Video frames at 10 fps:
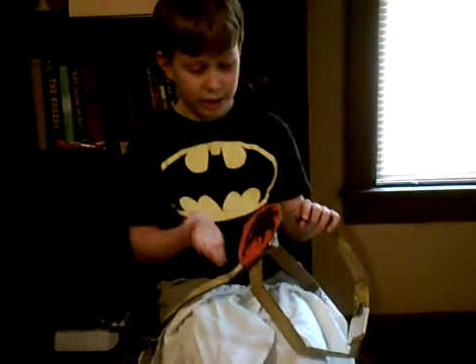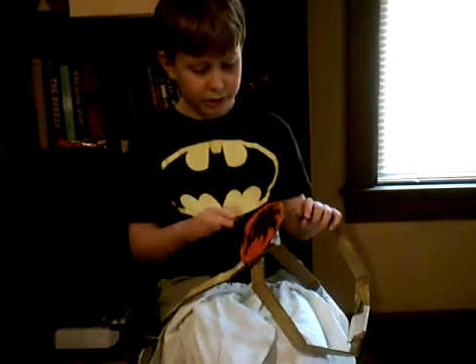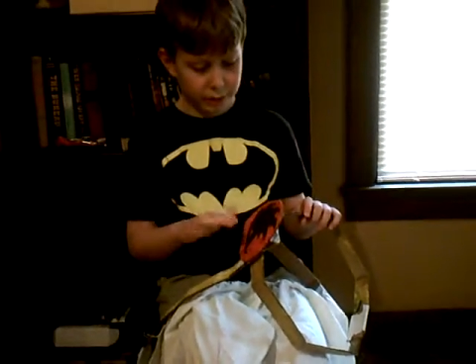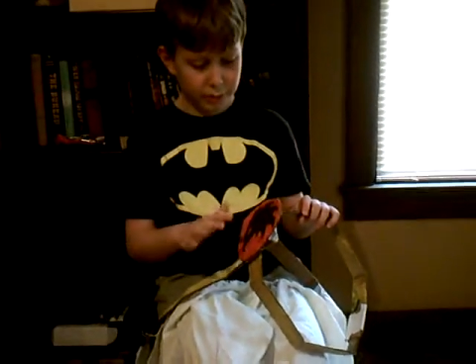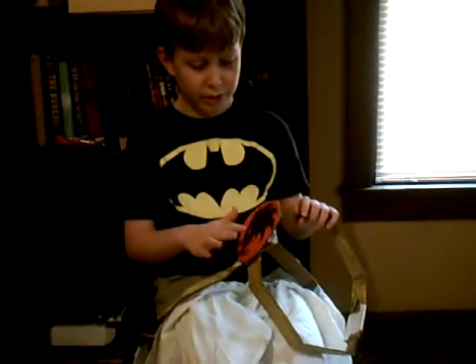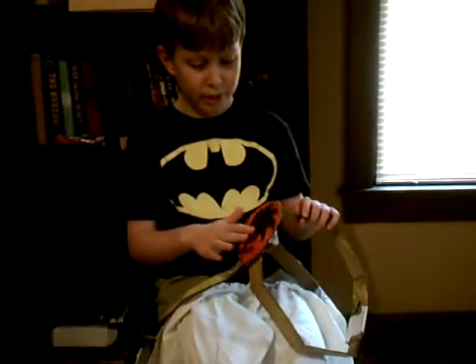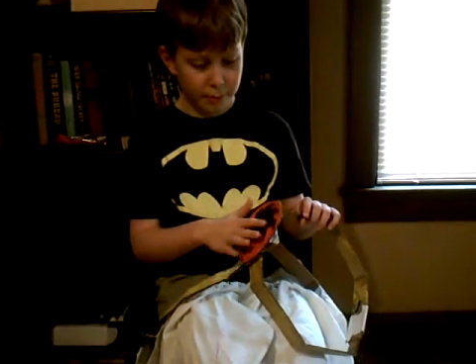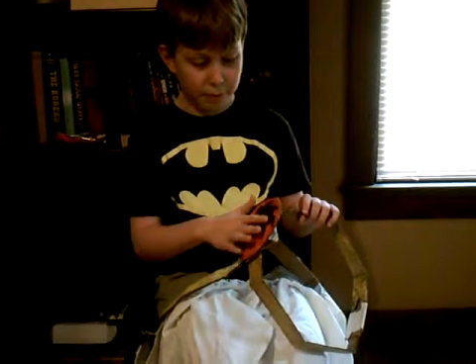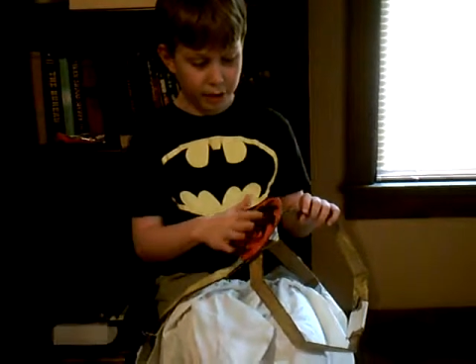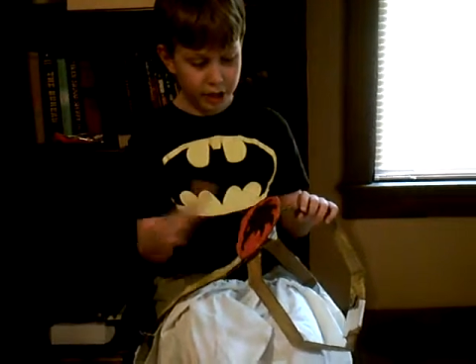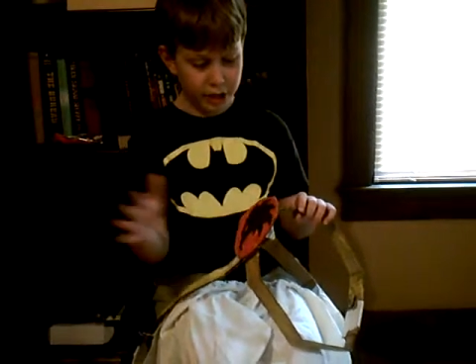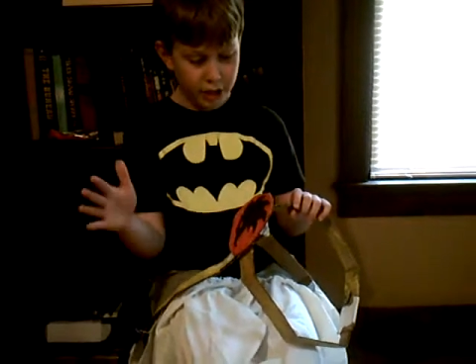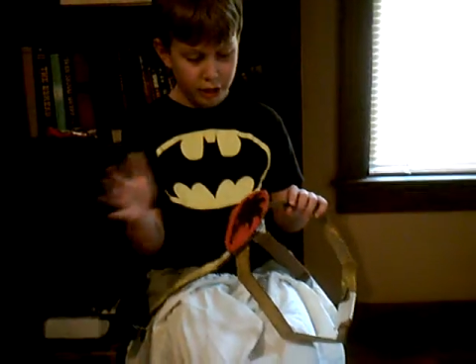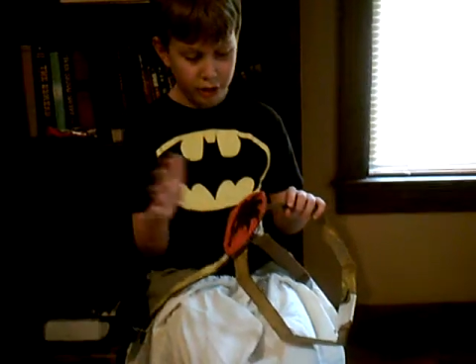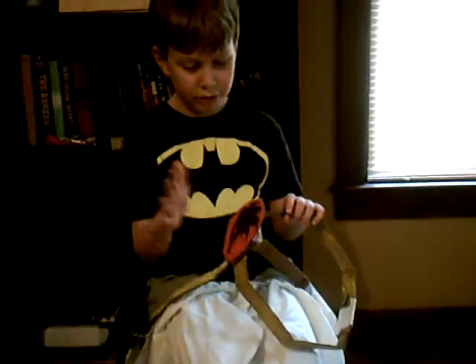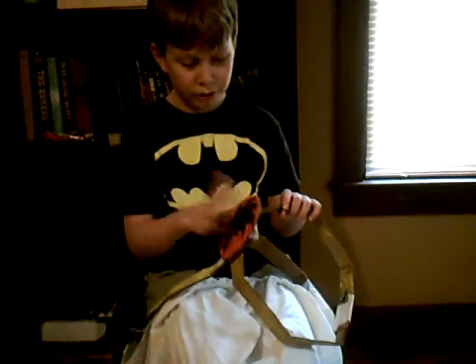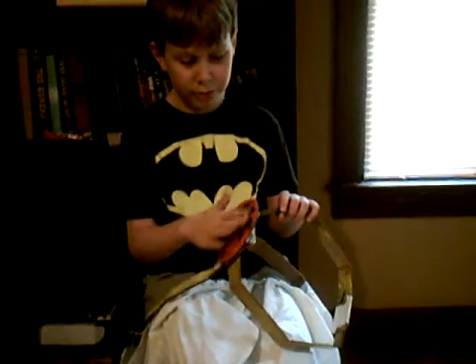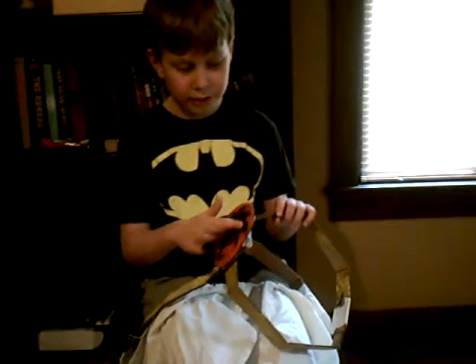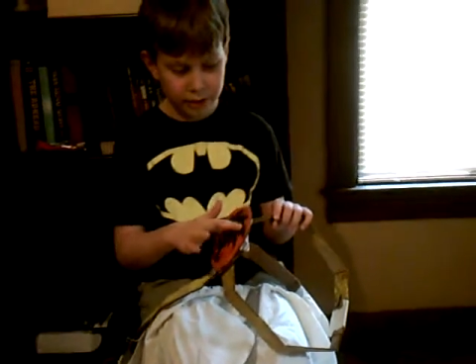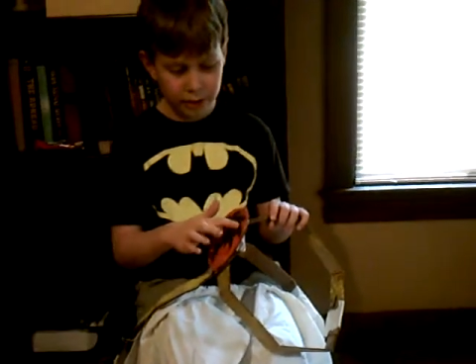cut out the printed part,
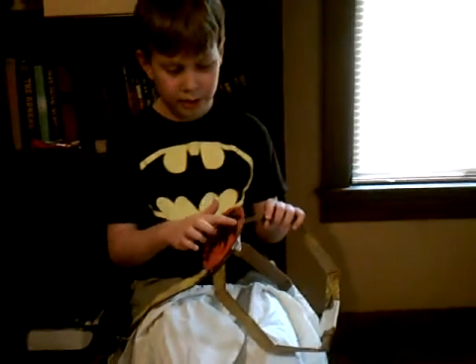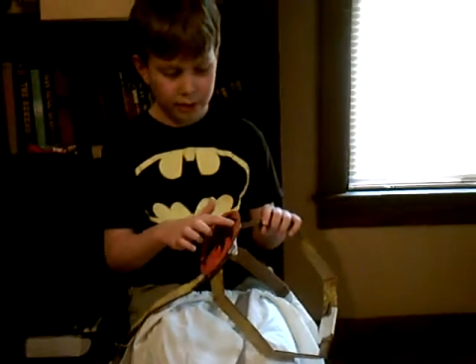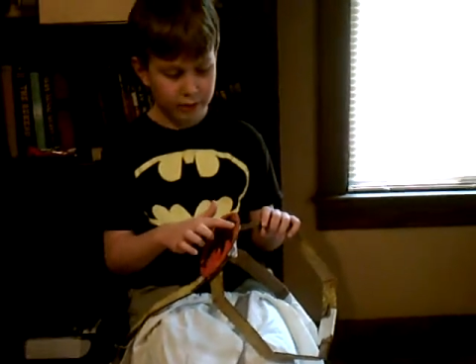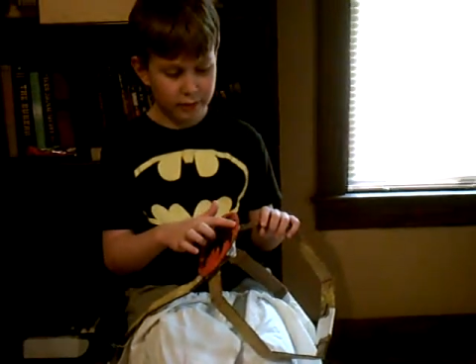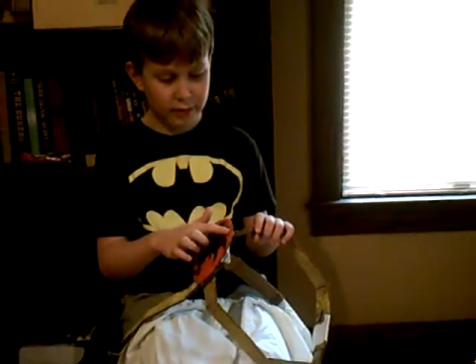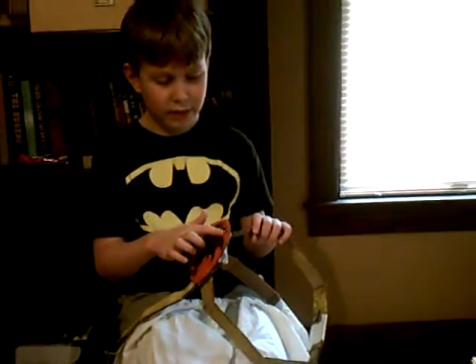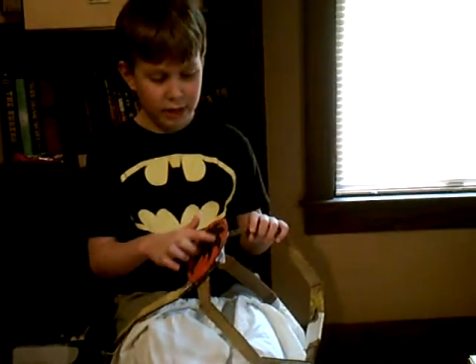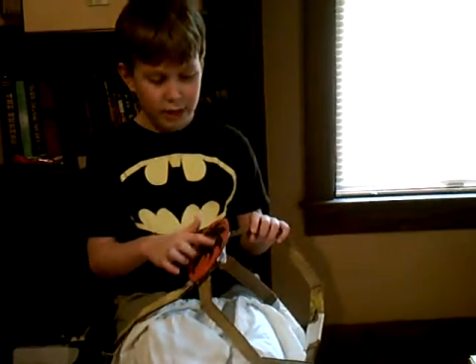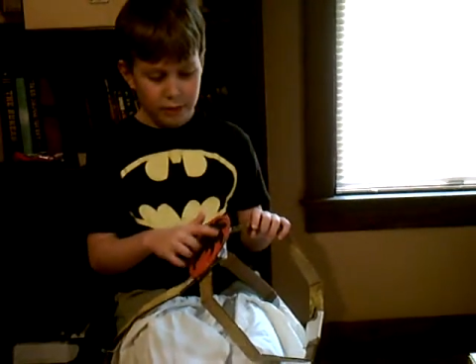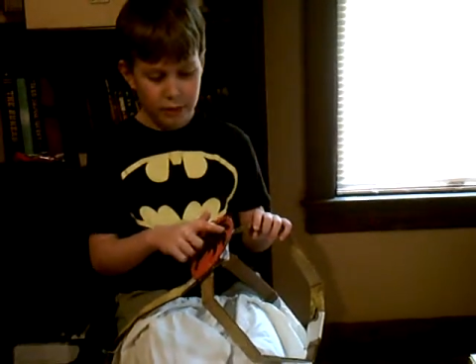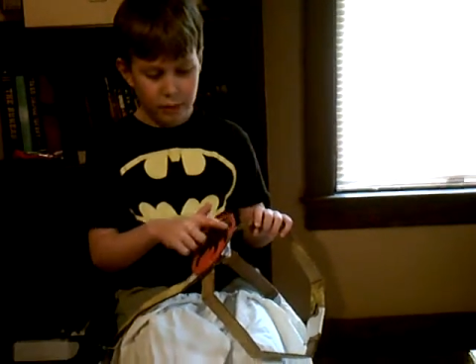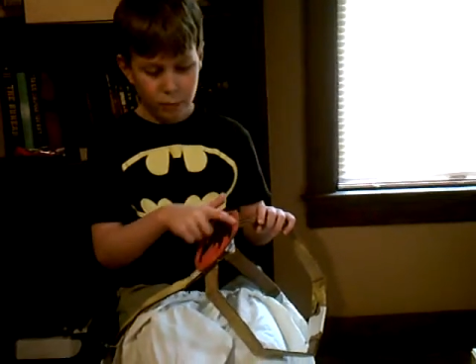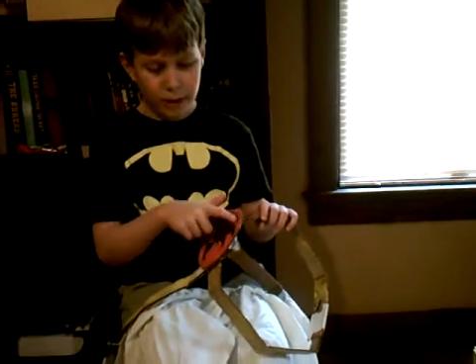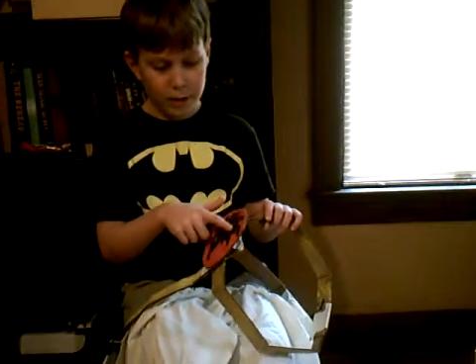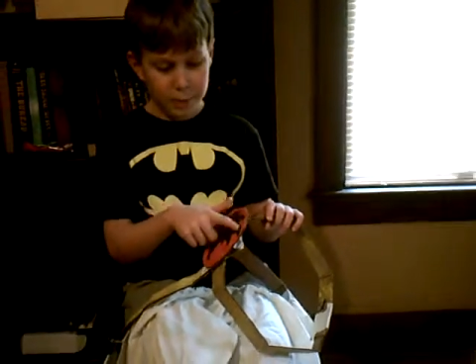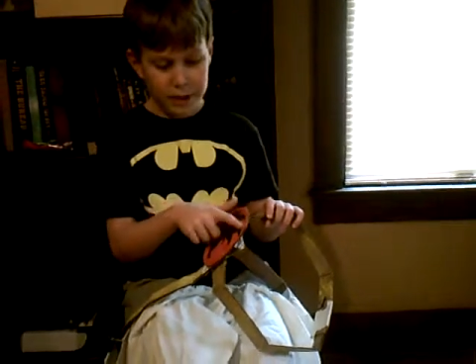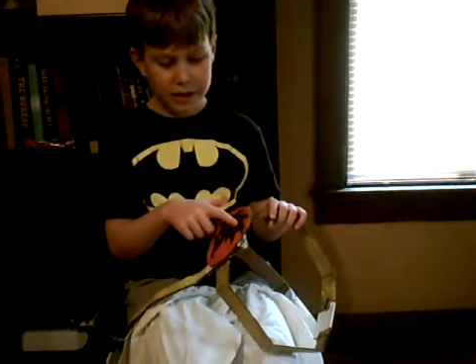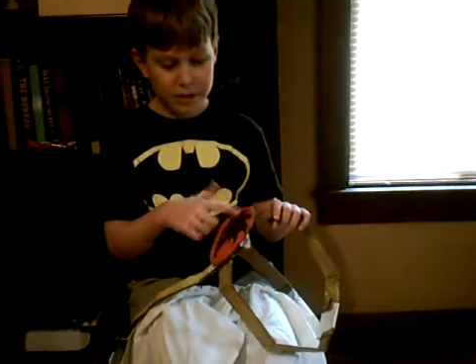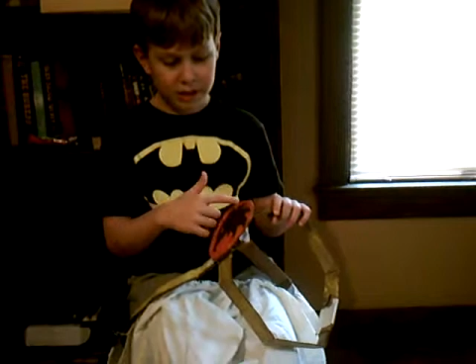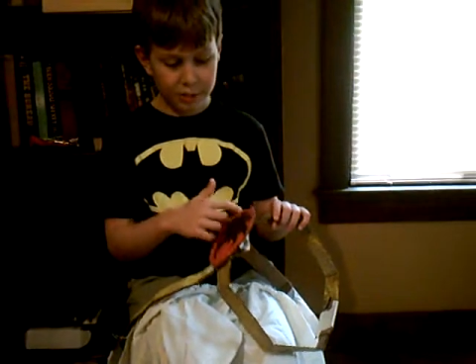glued it on, and then the white
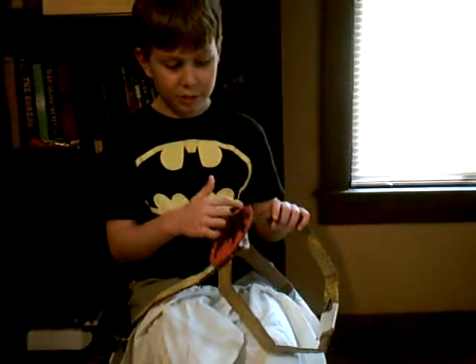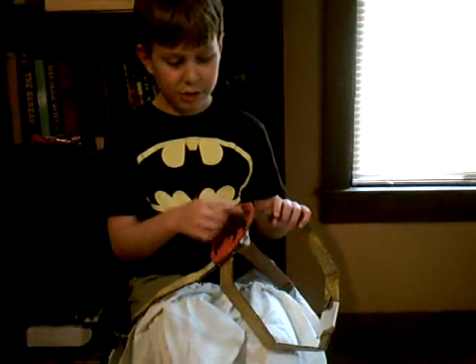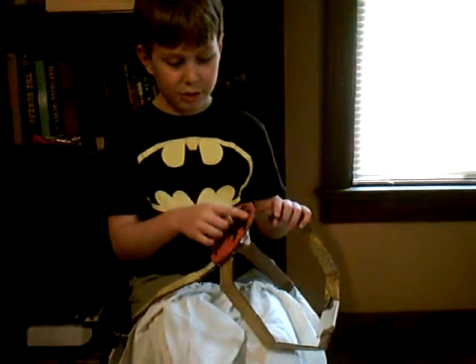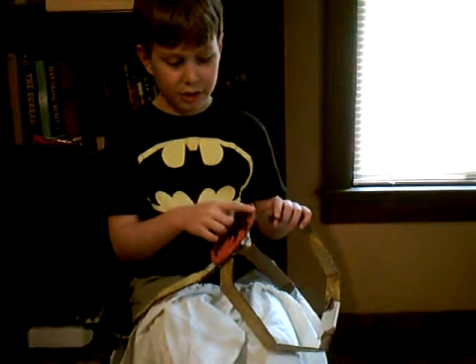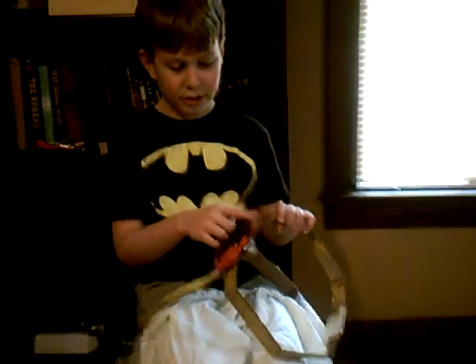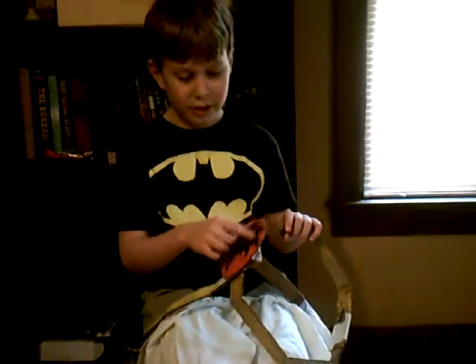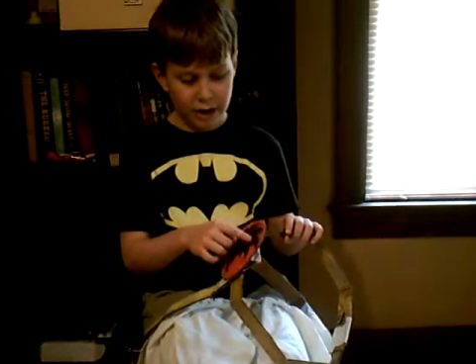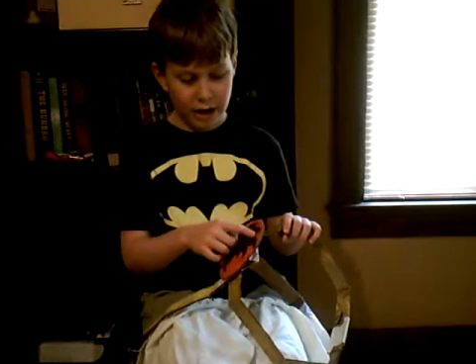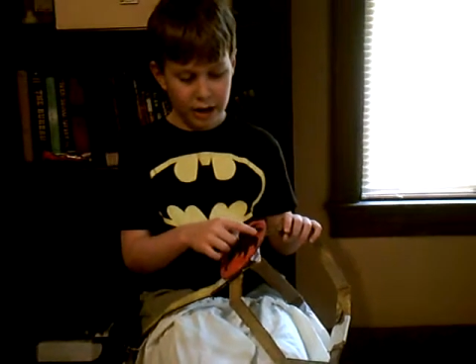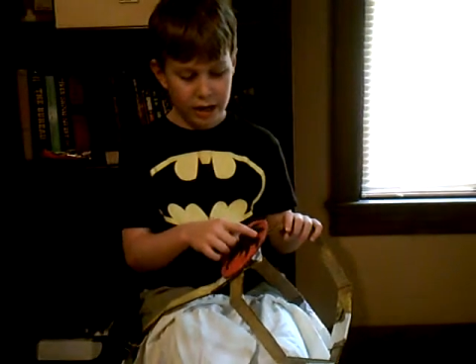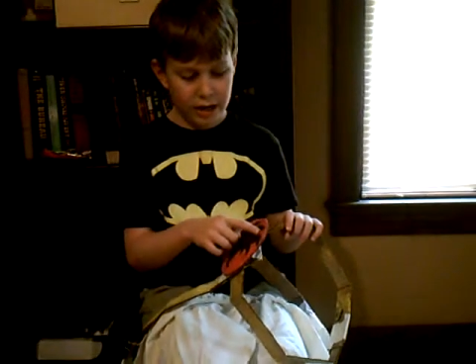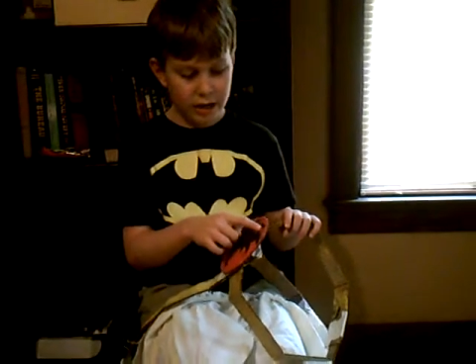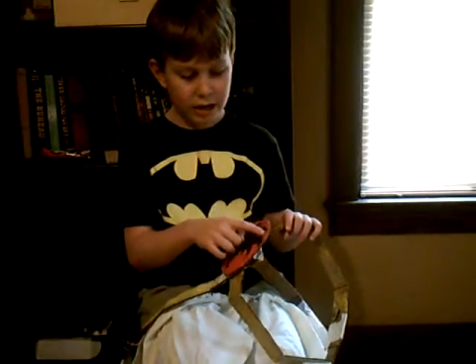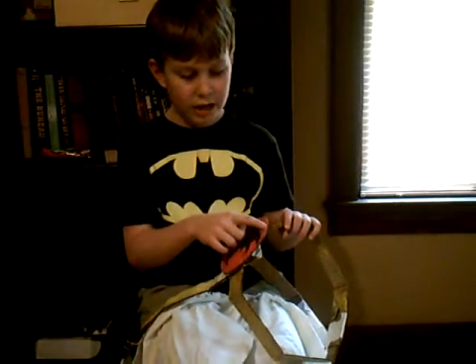pieces that were still in there, I